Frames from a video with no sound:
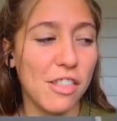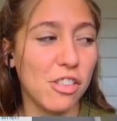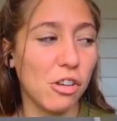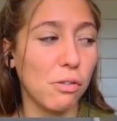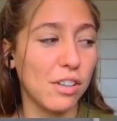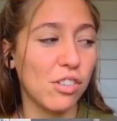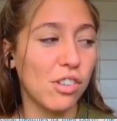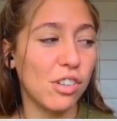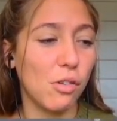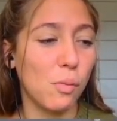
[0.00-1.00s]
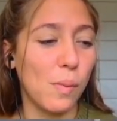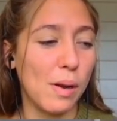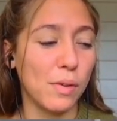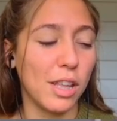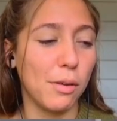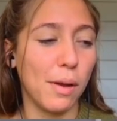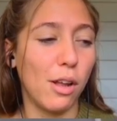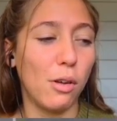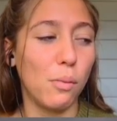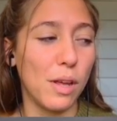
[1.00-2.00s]
I think the crystals went really
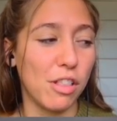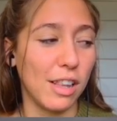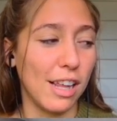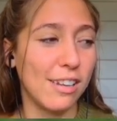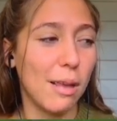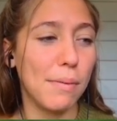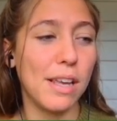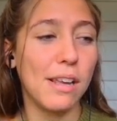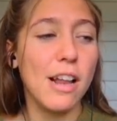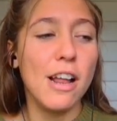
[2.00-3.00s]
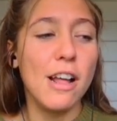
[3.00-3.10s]
well with the landscaping.